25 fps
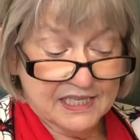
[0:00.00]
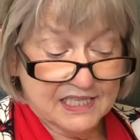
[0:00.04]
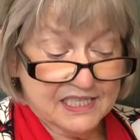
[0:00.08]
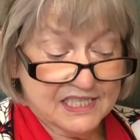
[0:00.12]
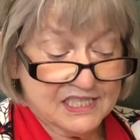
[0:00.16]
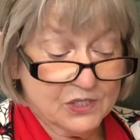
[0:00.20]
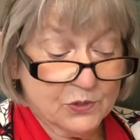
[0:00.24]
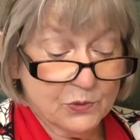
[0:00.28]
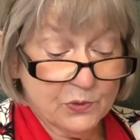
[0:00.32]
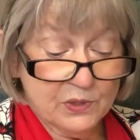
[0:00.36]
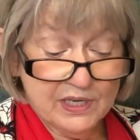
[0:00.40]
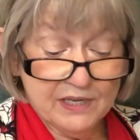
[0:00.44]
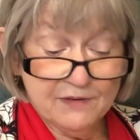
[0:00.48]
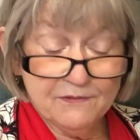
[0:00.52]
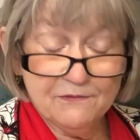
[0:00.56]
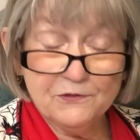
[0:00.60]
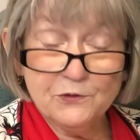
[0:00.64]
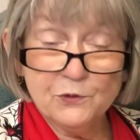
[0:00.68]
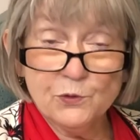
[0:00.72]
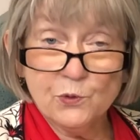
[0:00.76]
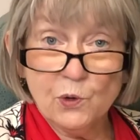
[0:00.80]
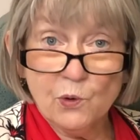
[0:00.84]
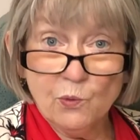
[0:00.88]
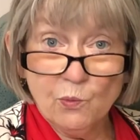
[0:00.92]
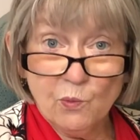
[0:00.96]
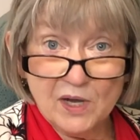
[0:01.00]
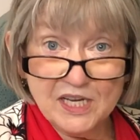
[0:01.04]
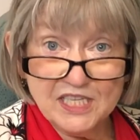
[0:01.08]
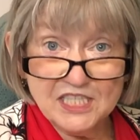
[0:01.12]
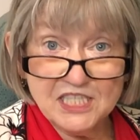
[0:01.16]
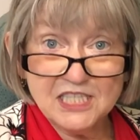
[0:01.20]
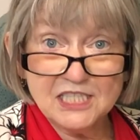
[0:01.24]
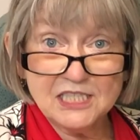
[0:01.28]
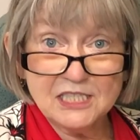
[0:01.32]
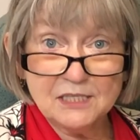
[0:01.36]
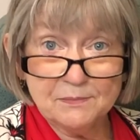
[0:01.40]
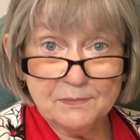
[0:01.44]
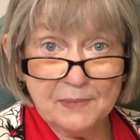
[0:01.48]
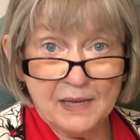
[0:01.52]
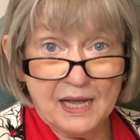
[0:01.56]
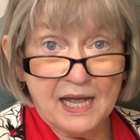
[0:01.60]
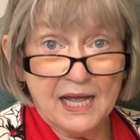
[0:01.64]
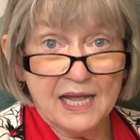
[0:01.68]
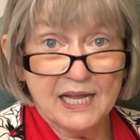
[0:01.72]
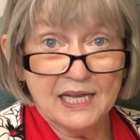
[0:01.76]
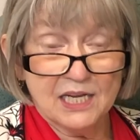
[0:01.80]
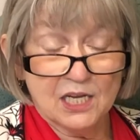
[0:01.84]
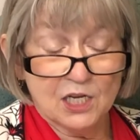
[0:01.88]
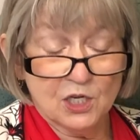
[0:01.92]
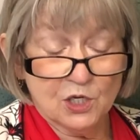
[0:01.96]
So if you are wanting to
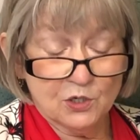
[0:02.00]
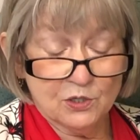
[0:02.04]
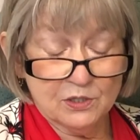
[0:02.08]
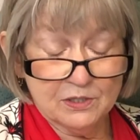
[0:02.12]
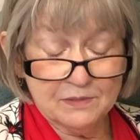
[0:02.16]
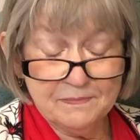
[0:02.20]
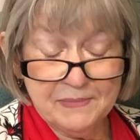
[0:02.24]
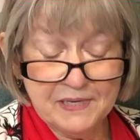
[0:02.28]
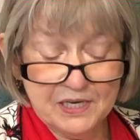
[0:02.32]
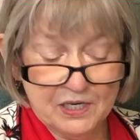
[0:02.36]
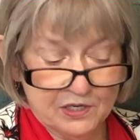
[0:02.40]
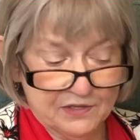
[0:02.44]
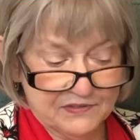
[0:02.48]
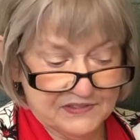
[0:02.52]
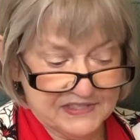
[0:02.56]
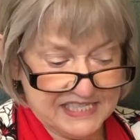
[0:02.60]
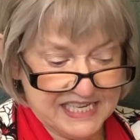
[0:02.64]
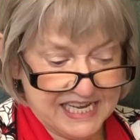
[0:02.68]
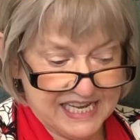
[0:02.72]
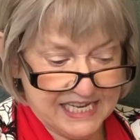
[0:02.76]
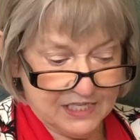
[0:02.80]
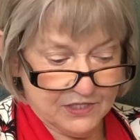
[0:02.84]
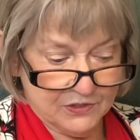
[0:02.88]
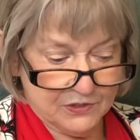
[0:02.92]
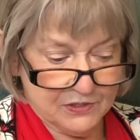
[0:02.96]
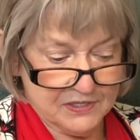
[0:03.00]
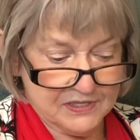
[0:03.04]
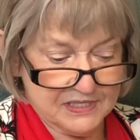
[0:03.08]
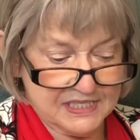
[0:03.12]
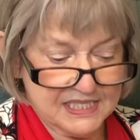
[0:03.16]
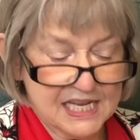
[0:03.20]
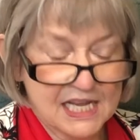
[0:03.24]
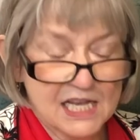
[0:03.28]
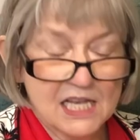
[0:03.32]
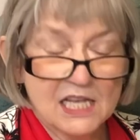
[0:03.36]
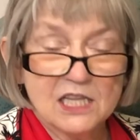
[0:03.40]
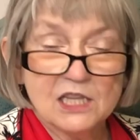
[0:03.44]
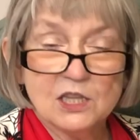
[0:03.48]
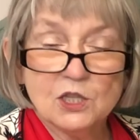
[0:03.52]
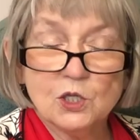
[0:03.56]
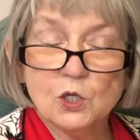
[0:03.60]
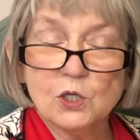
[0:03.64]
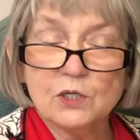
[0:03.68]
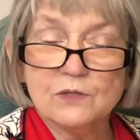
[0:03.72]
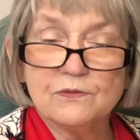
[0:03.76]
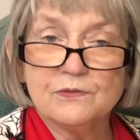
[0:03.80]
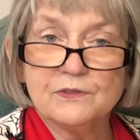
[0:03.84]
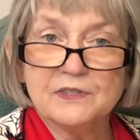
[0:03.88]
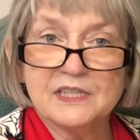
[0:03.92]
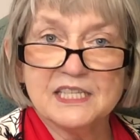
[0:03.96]
buy a good pair of sandals,
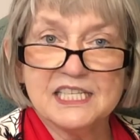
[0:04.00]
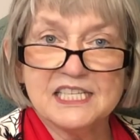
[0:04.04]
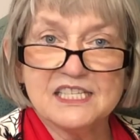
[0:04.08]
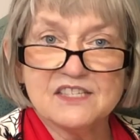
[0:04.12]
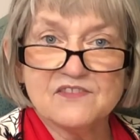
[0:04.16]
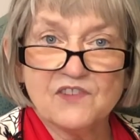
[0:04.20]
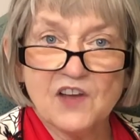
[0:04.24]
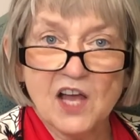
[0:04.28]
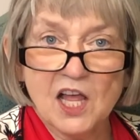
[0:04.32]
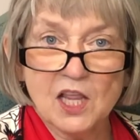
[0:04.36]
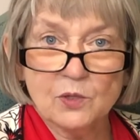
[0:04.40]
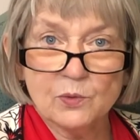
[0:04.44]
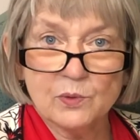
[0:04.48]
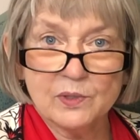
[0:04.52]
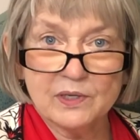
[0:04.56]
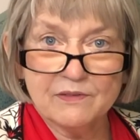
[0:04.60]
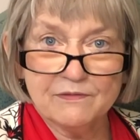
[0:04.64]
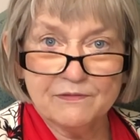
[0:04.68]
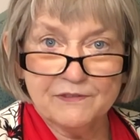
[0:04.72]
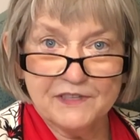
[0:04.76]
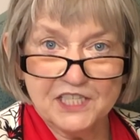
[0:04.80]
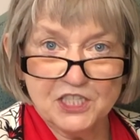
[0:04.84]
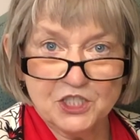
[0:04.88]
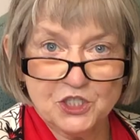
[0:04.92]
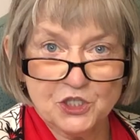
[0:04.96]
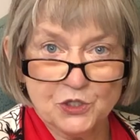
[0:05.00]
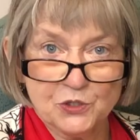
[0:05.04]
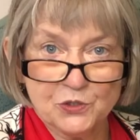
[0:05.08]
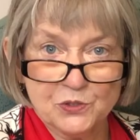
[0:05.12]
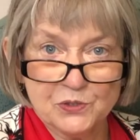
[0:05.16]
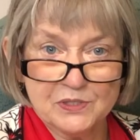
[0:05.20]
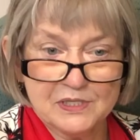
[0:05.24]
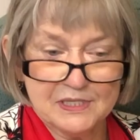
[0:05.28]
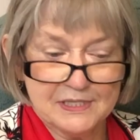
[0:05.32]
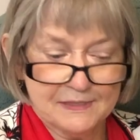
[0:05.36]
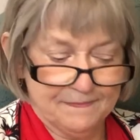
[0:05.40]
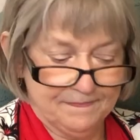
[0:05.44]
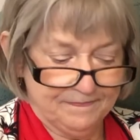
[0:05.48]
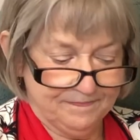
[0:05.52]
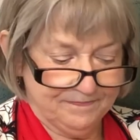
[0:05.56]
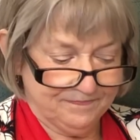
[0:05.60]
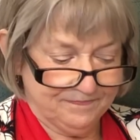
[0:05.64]
look for these following features.